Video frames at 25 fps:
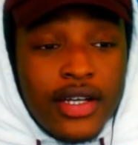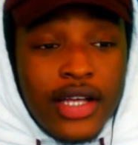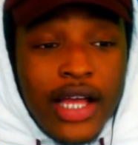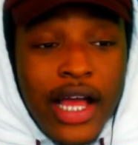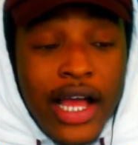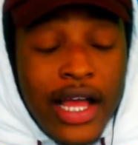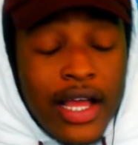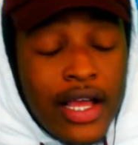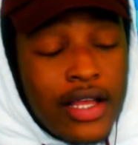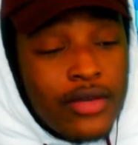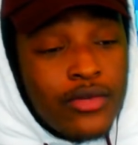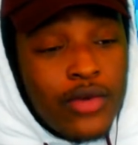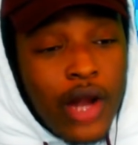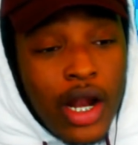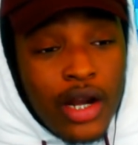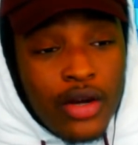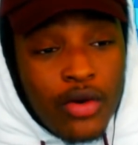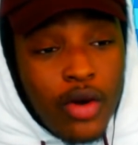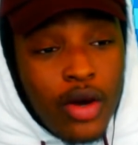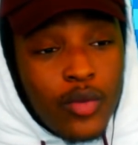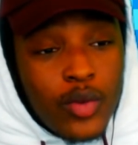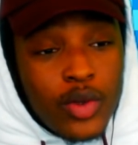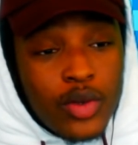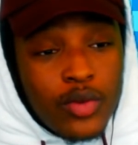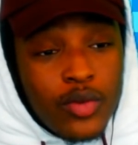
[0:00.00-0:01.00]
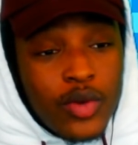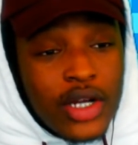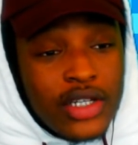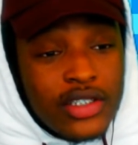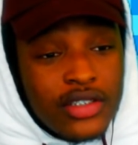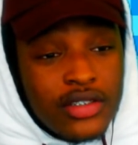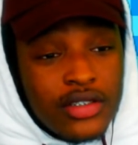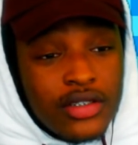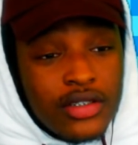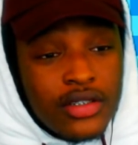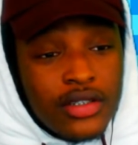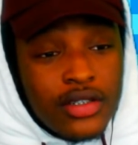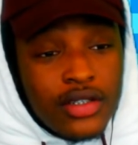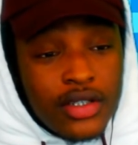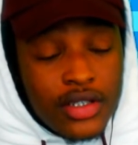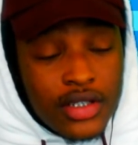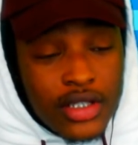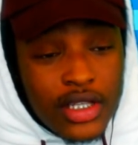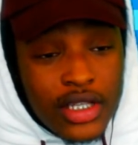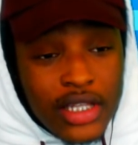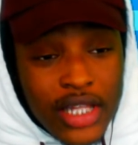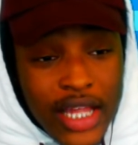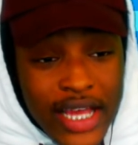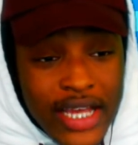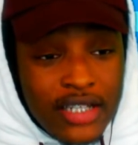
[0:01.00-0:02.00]
I, I know I want to watch the
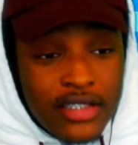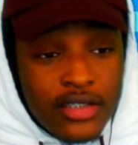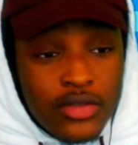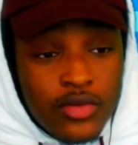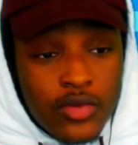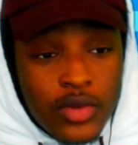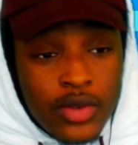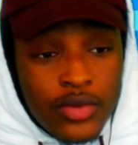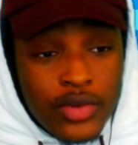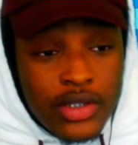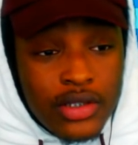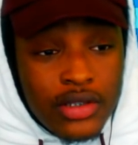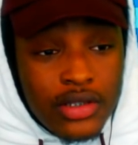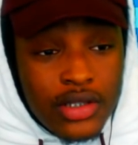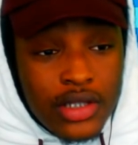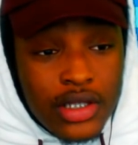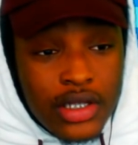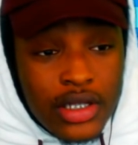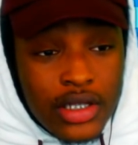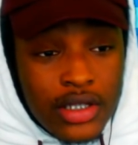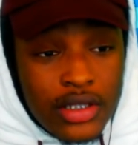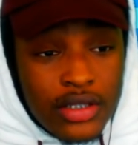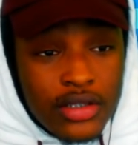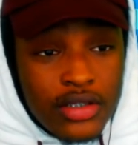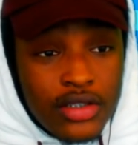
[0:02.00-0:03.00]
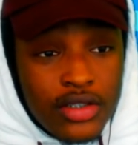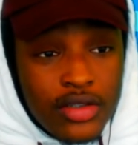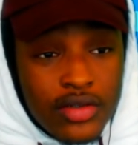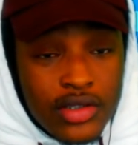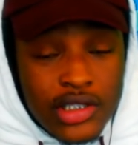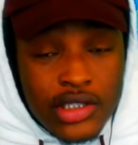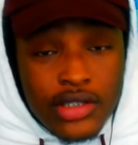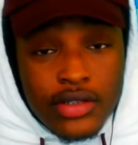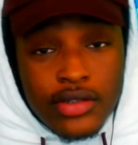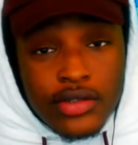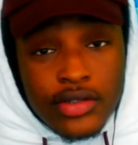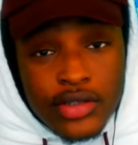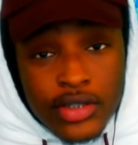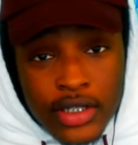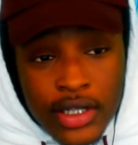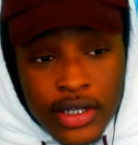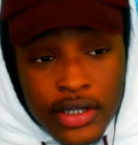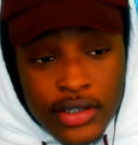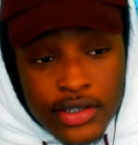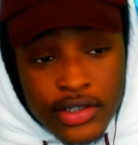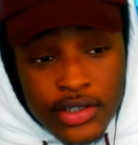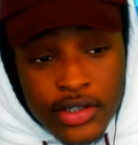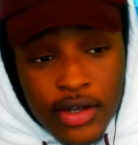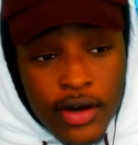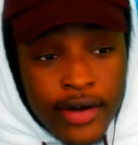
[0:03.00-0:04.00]
last one with the two children that are
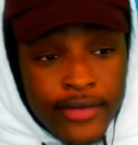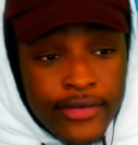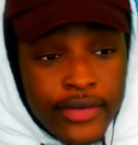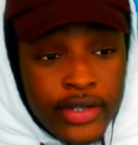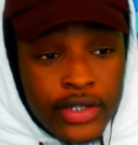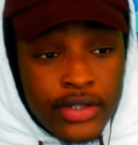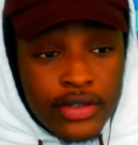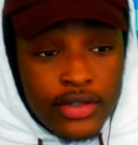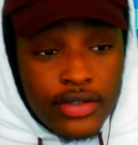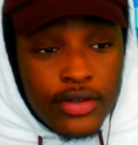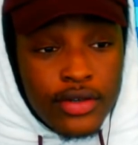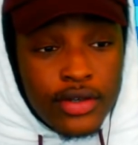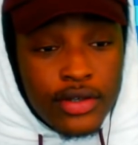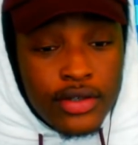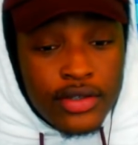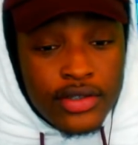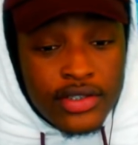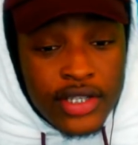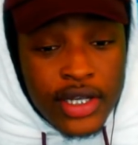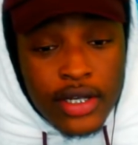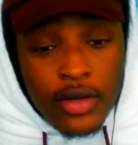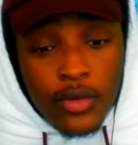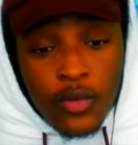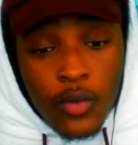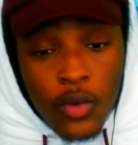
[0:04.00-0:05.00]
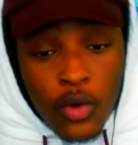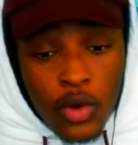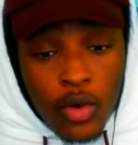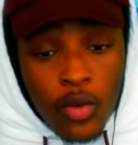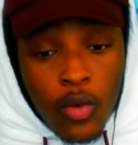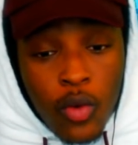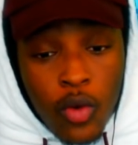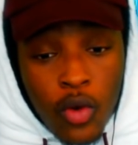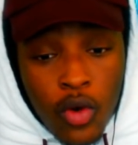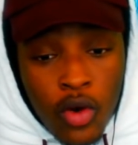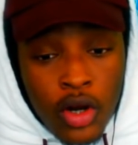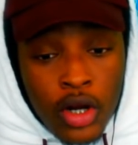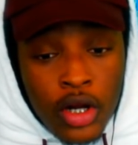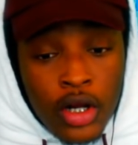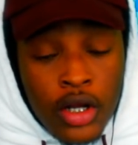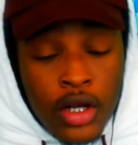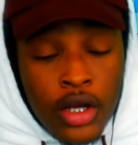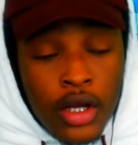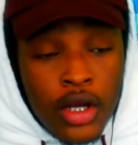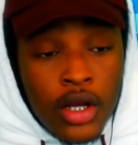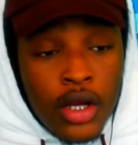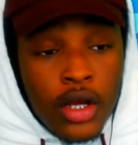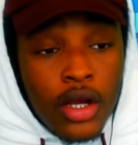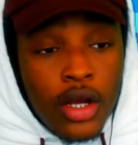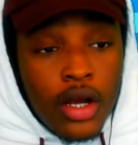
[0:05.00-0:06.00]
starving during the Second World War.
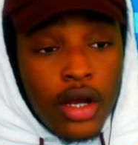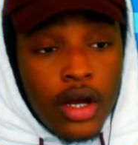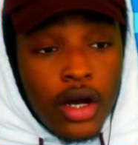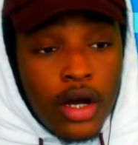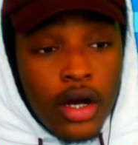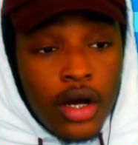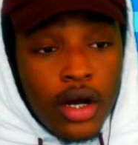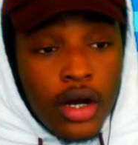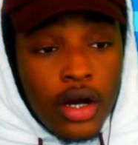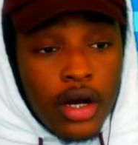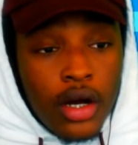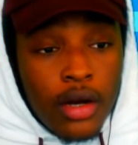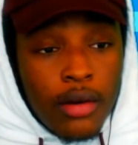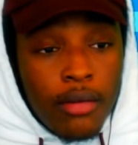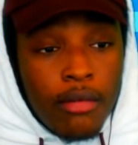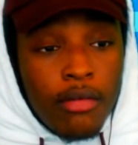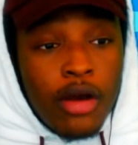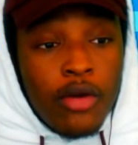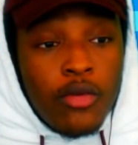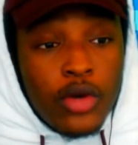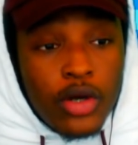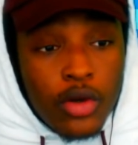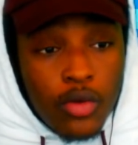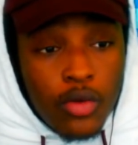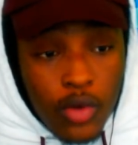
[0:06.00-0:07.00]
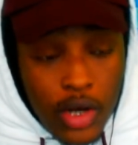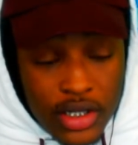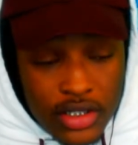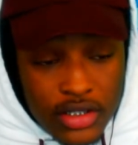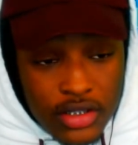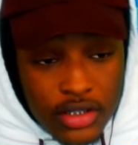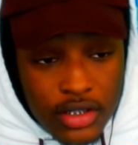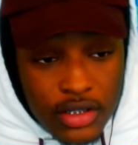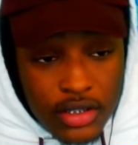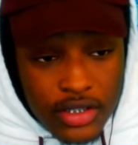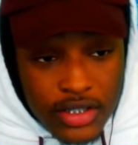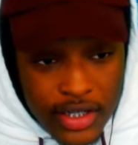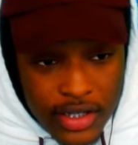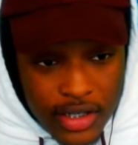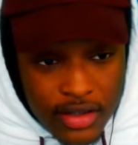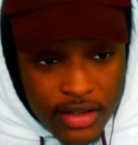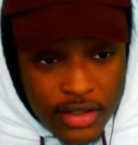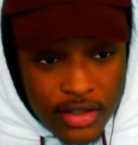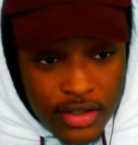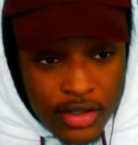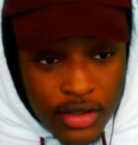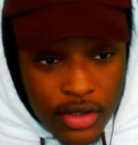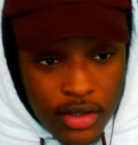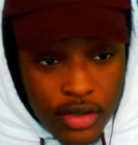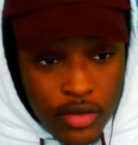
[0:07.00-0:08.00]
Uh, I want to watch the Death
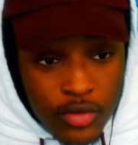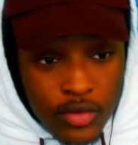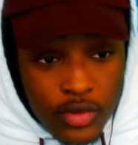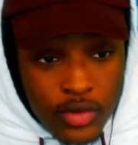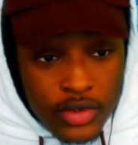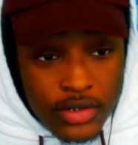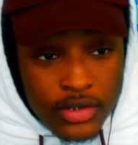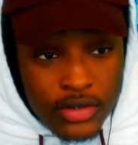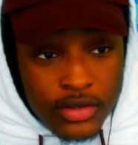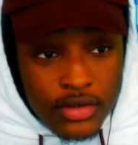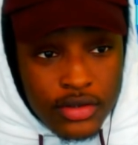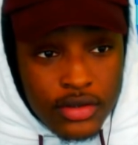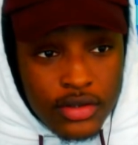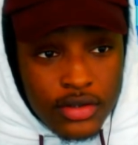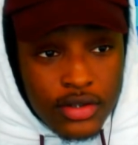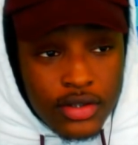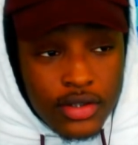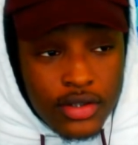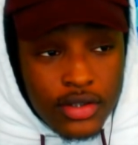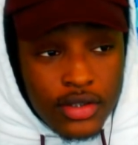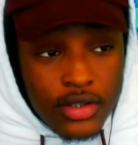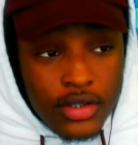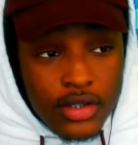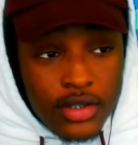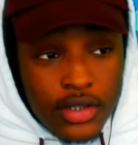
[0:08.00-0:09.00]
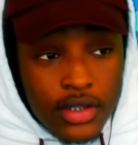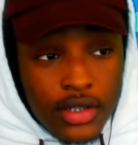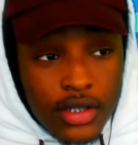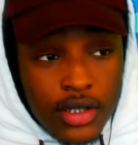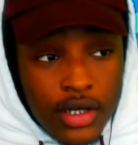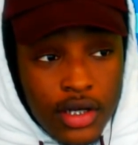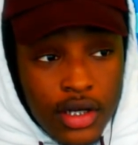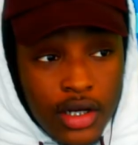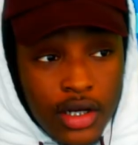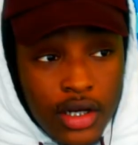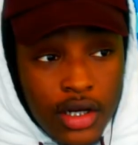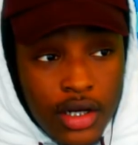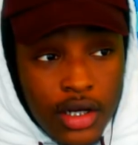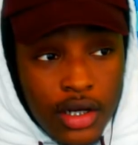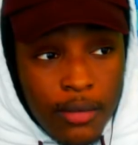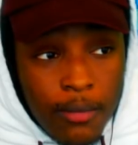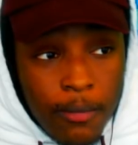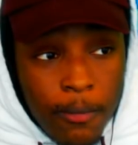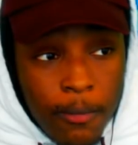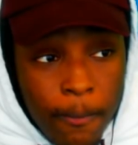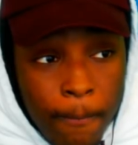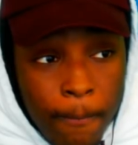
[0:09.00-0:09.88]
Girl one. Um,